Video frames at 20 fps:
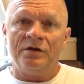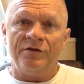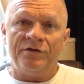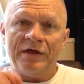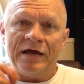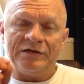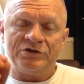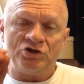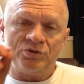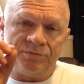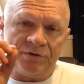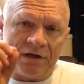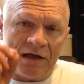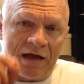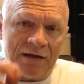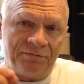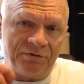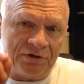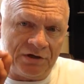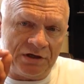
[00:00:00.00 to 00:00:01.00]
That should be
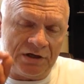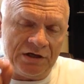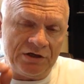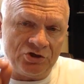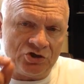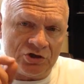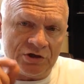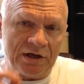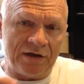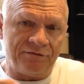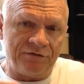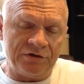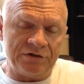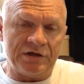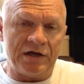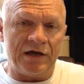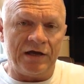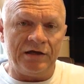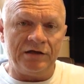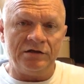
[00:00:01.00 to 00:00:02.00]
happening each and every
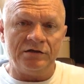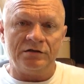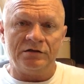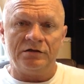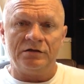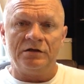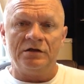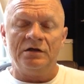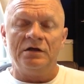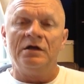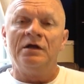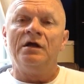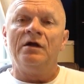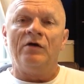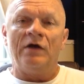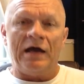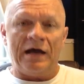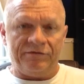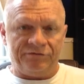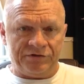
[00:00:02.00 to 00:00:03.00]
day.
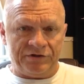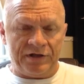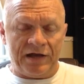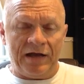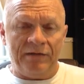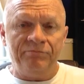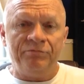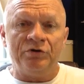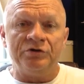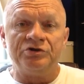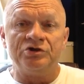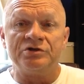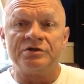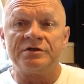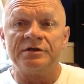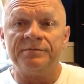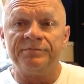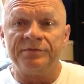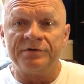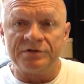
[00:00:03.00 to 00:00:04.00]
After that, put your
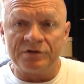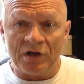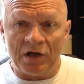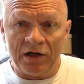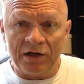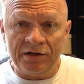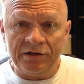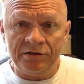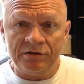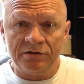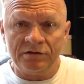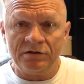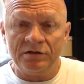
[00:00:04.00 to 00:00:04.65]
slippers on.